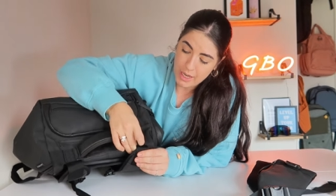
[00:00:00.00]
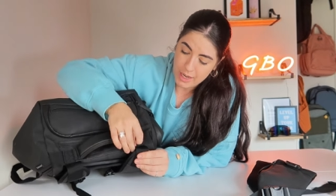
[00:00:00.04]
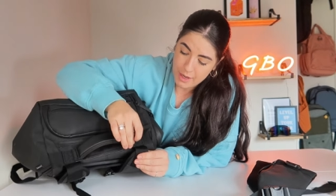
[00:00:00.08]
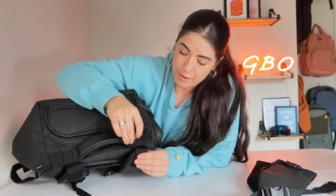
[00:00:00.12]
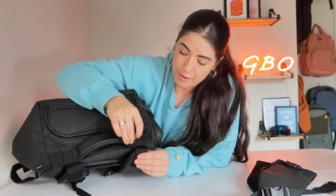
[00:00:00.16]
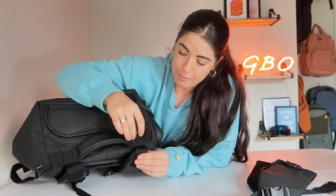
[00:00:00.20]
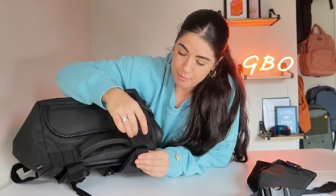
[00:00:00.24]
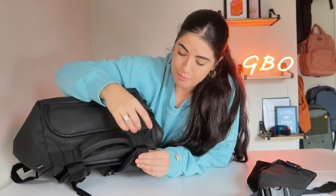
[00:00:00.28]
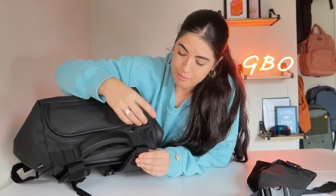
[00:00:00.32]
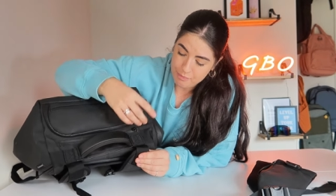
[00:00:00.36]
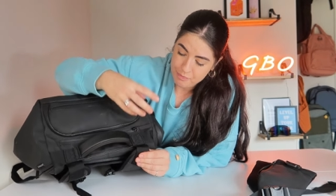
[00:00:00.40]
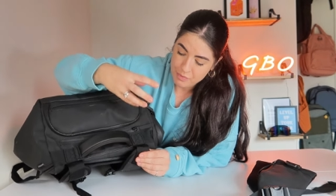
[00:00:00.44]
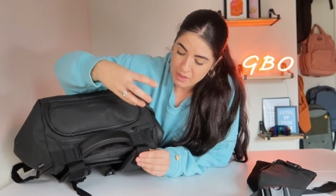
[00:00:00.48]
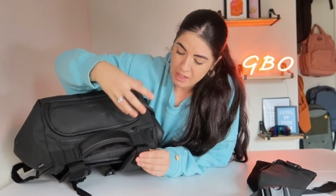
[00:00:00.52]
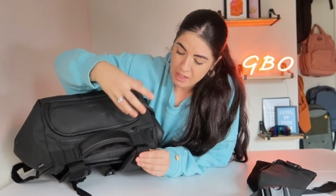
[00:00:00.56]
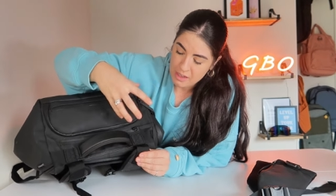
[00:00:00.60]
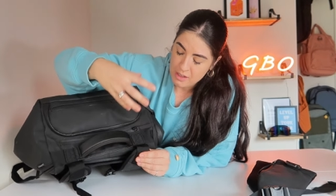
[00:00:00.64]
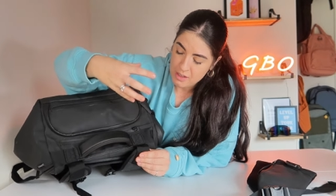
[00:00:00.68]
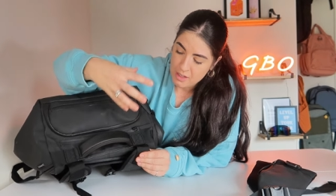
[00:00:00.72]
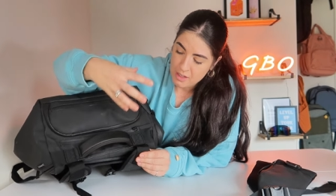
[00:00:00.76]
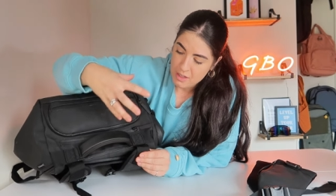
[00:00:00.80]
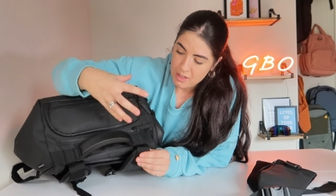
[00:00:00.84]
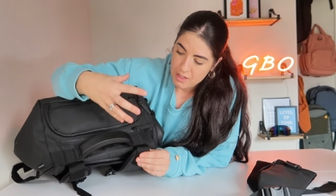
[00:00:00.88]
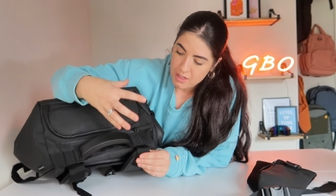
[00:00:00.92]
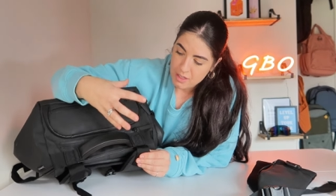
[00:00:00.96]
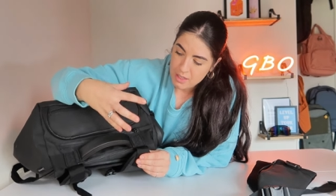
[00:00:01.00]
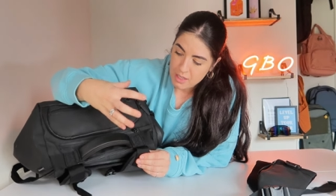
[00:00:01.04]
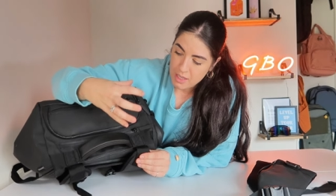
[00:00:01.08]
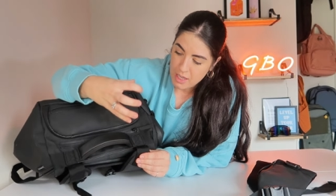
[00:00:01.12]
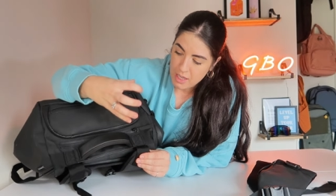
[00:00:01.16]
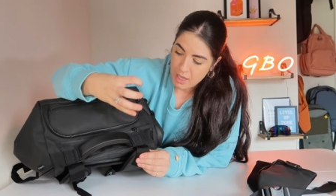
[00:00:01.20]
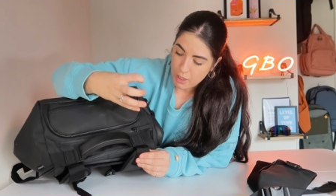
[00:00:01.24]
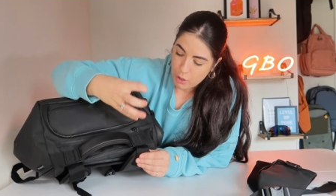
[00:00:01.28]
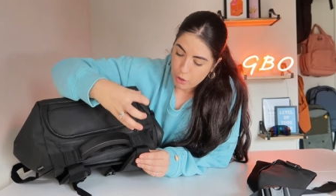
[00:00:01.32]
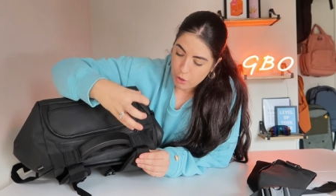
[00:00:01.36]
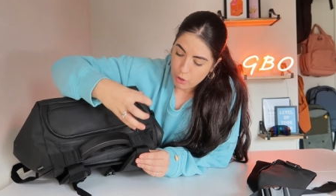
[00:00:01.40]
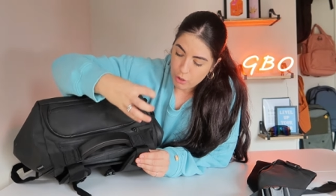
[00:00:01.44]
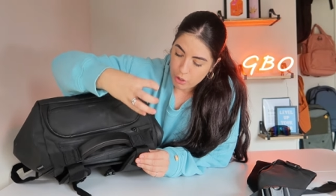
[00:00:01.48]
um, a
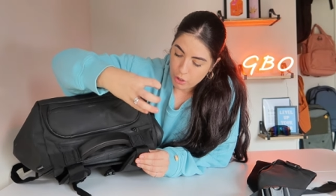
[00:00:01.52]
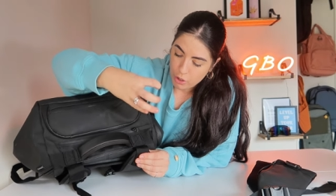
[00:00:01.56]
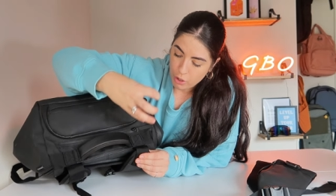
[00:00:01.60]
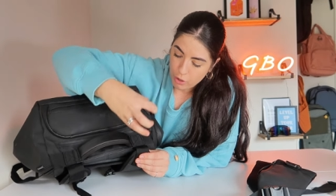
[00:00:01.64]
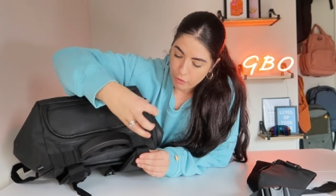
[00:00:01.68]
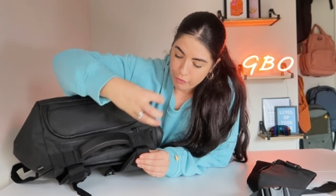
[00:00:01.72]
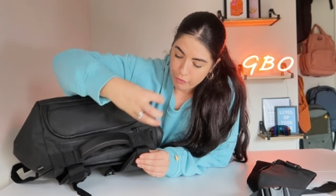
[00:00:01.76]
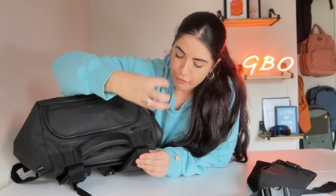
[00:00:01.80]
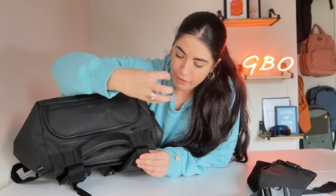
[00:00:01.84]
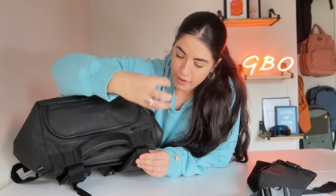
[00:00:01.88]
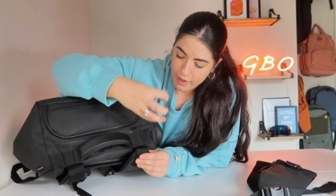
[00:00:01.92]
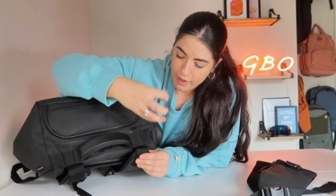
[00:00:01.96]
good enough